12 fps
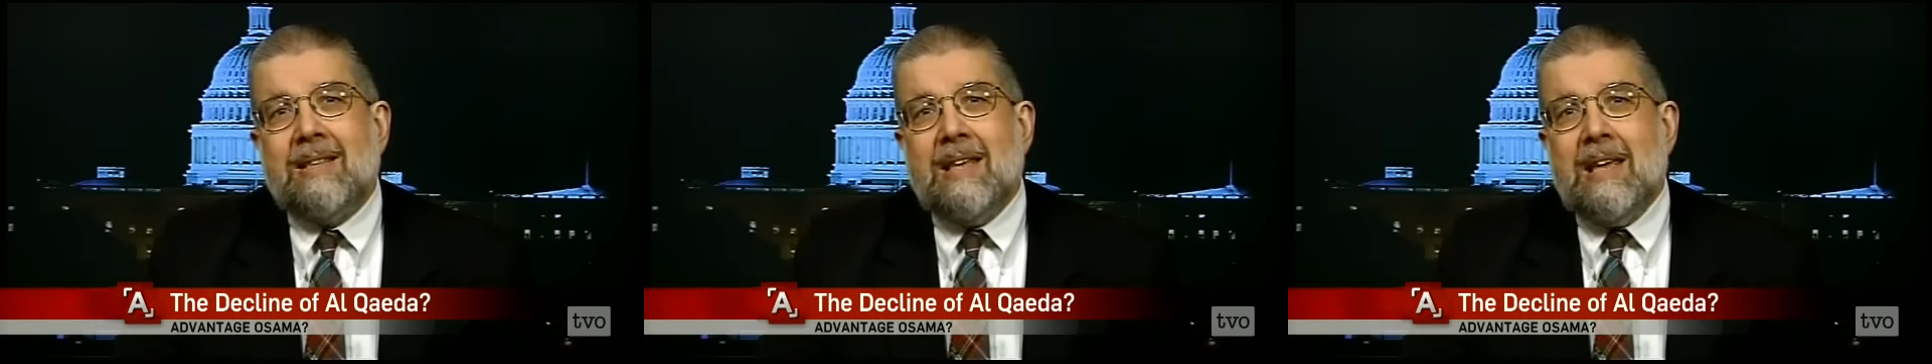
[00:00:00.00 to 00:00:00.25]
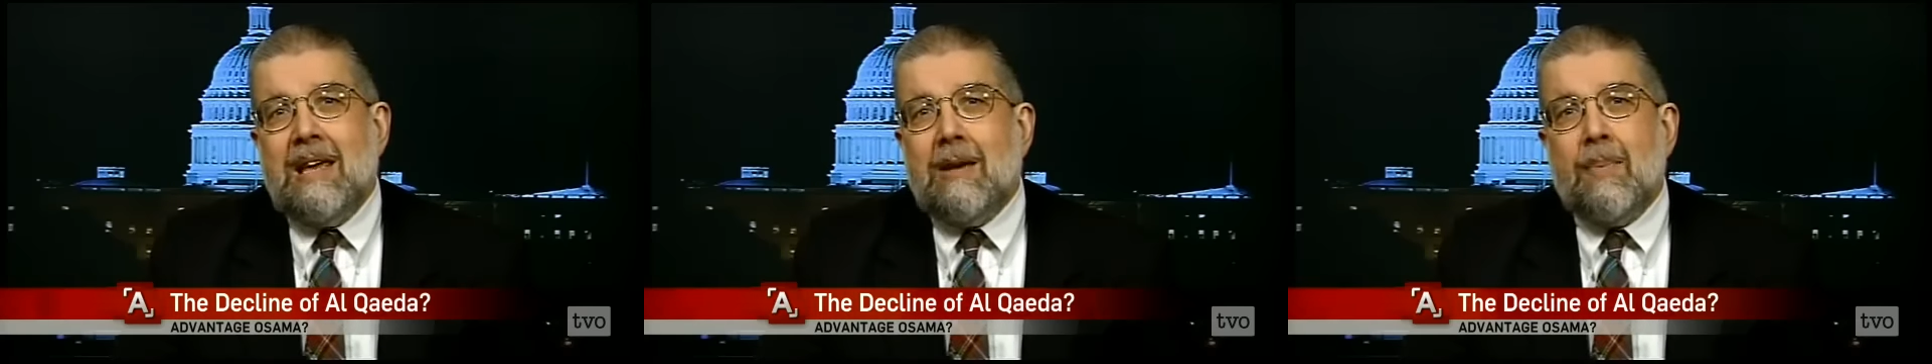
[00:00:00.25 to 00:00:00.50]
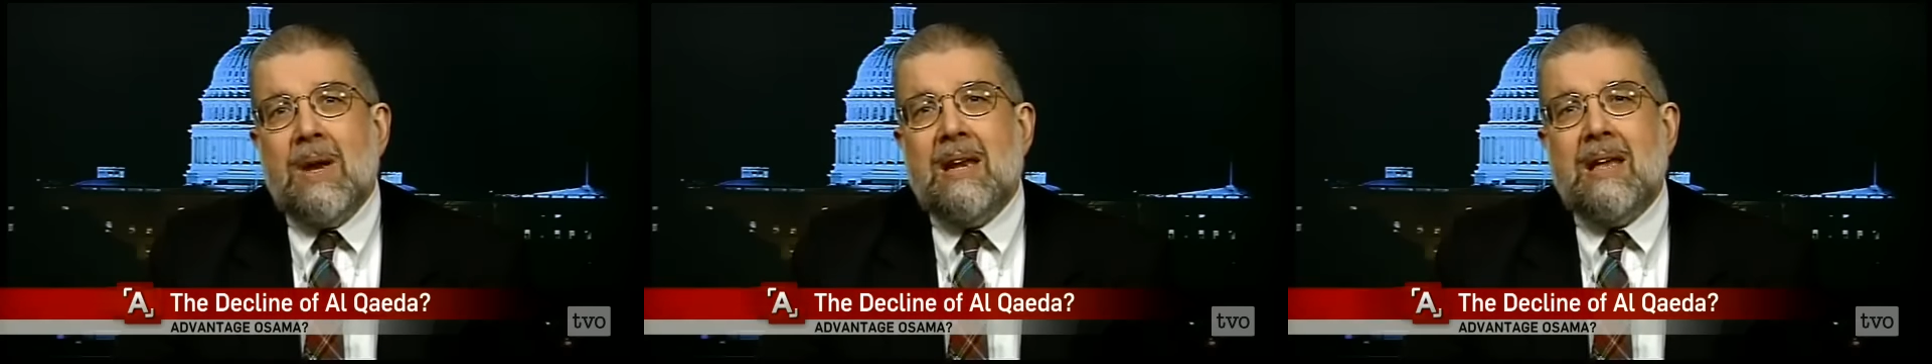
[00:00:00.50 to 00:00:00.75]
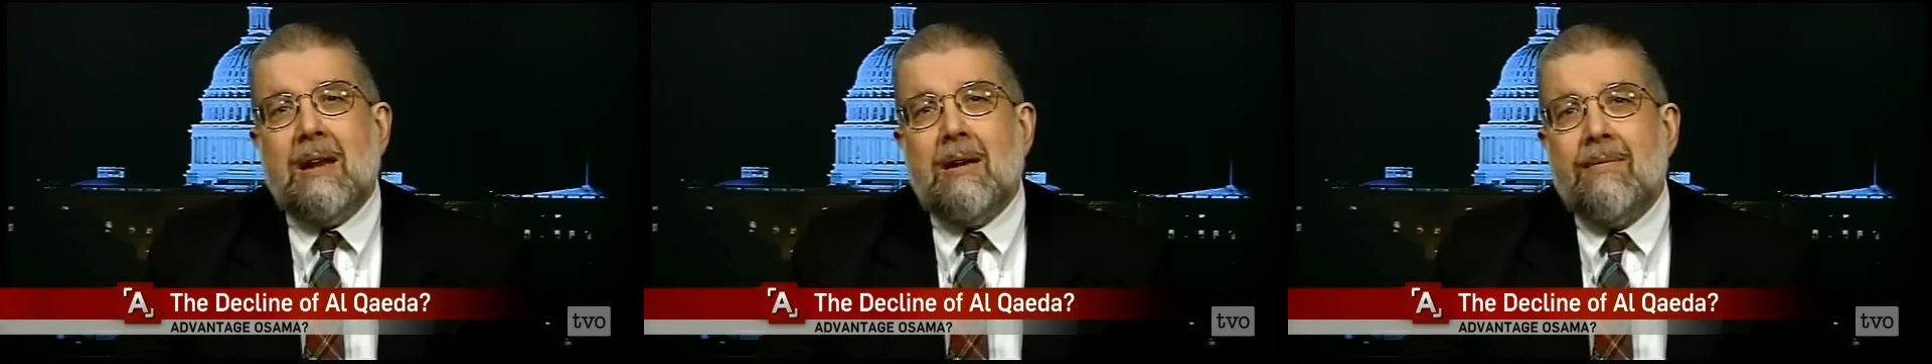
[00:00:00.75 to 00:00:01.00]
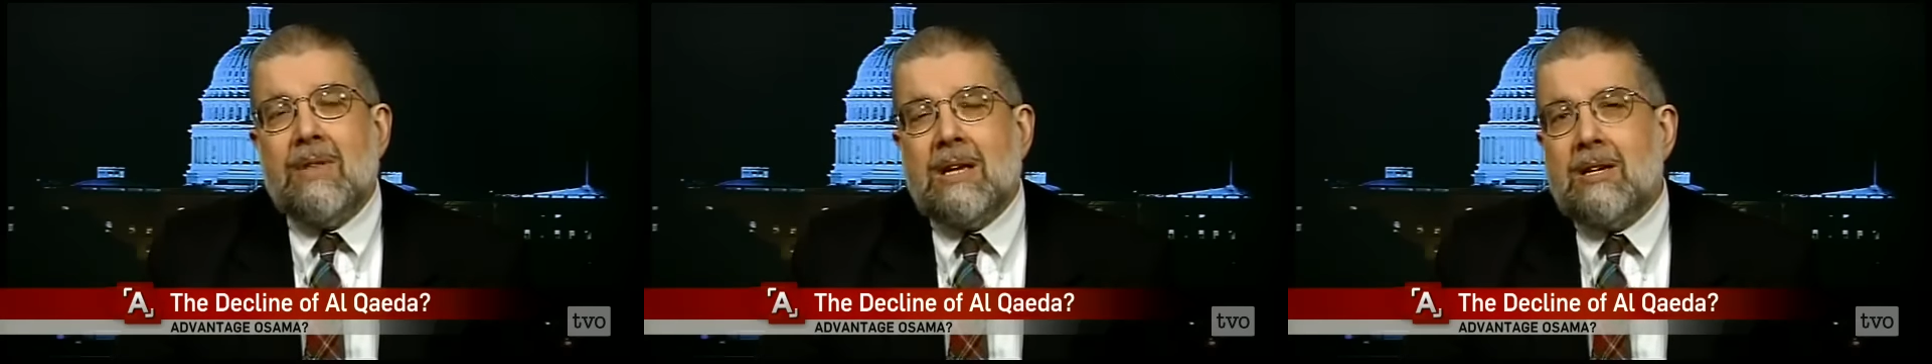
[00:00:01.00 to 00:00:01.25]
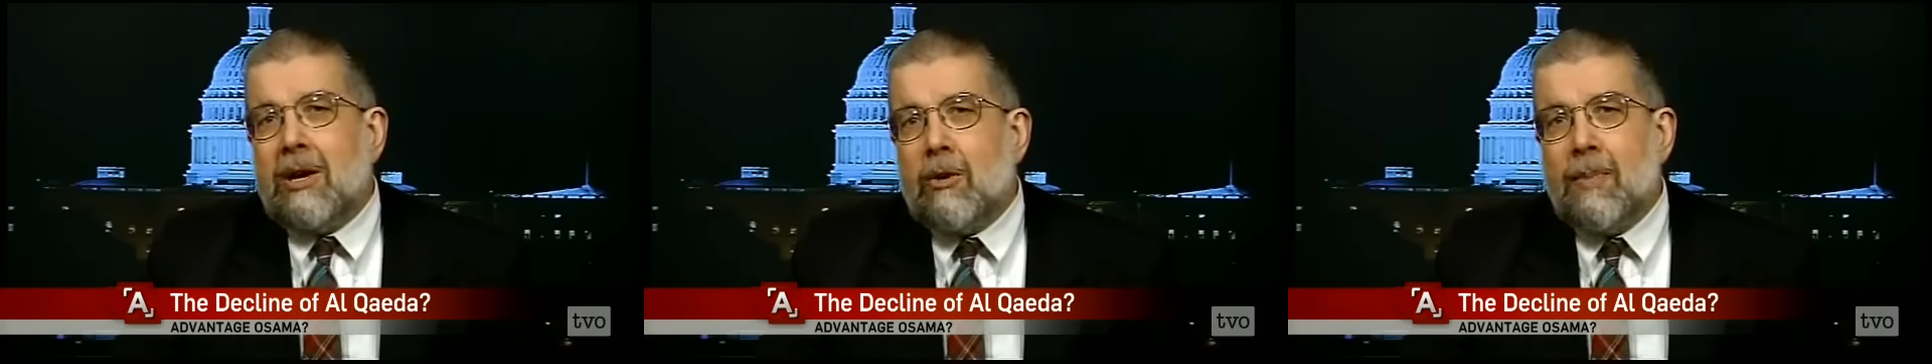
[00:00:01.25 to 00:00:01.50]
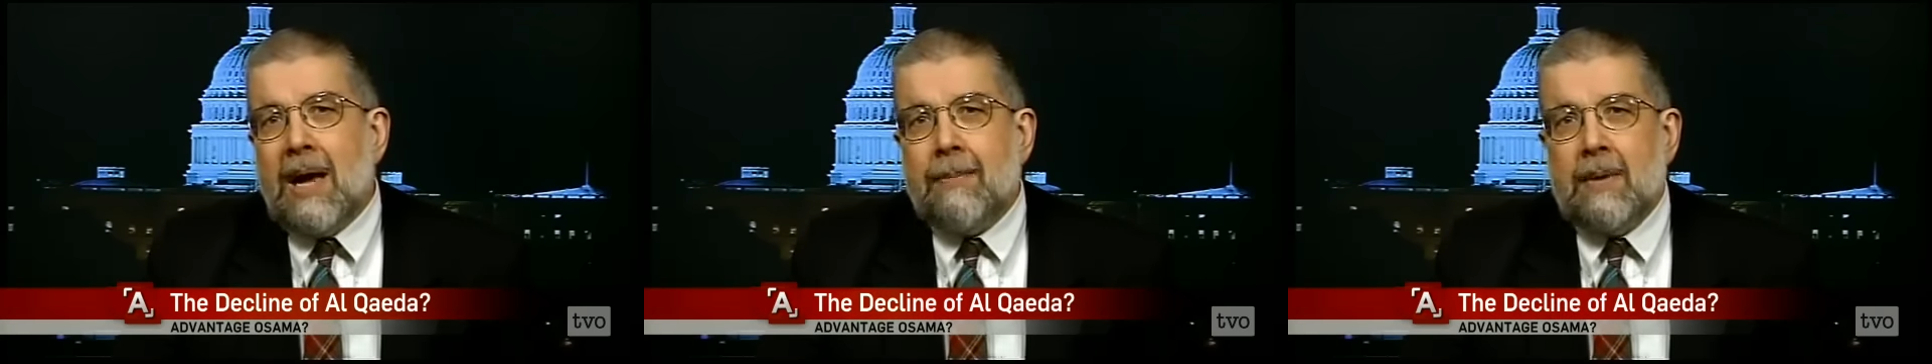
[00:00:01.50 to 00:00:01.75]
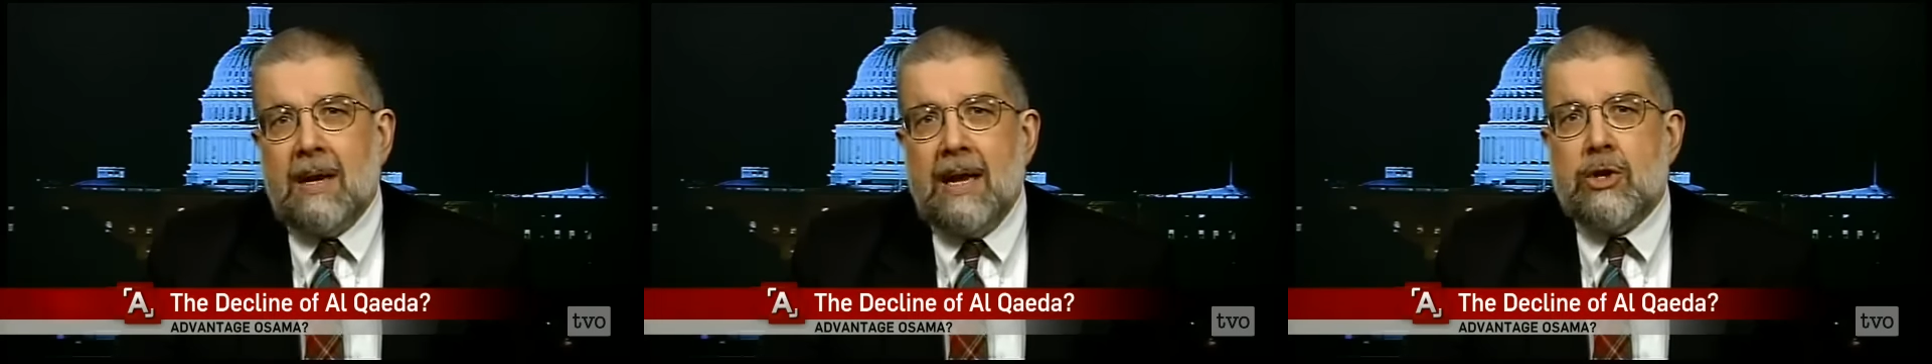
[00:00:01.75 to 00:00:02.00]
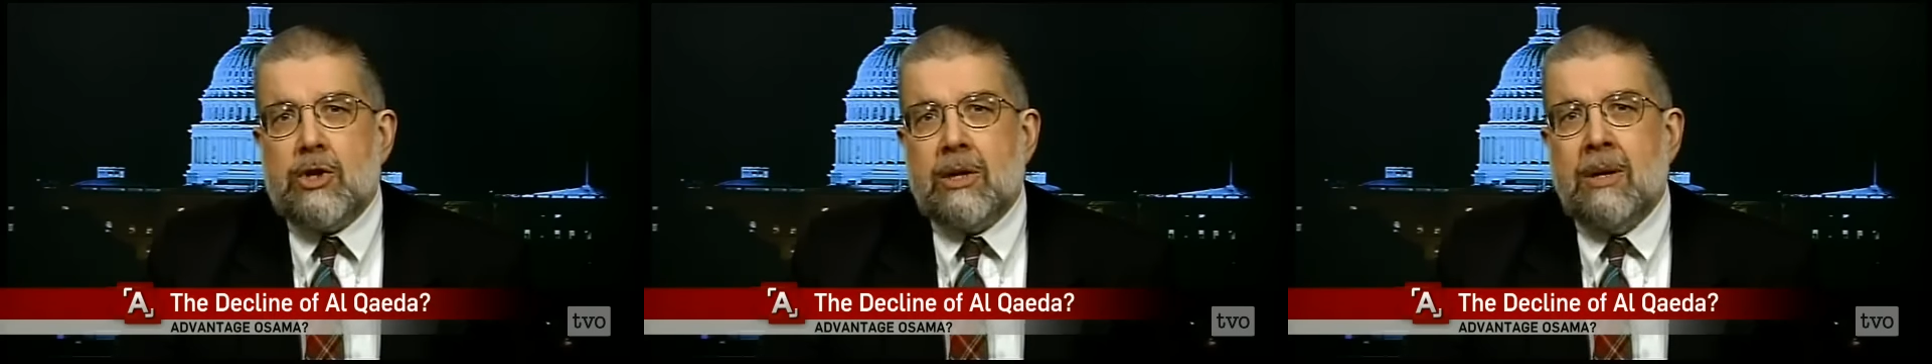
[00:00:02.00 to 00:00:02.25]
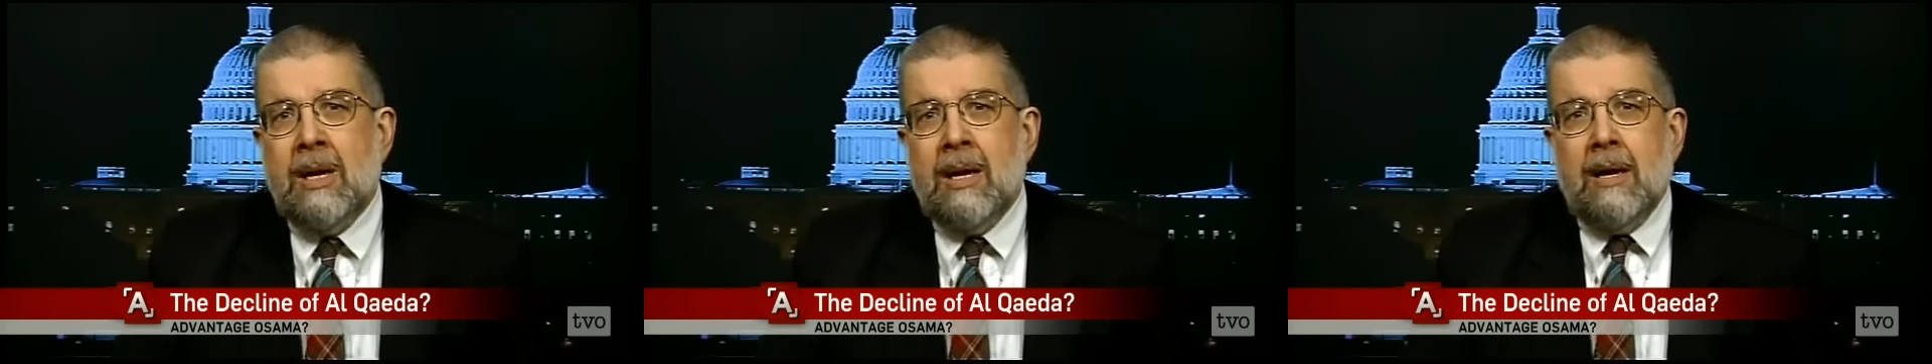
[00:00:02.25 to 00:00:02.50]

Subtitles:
the opinion of the entire population?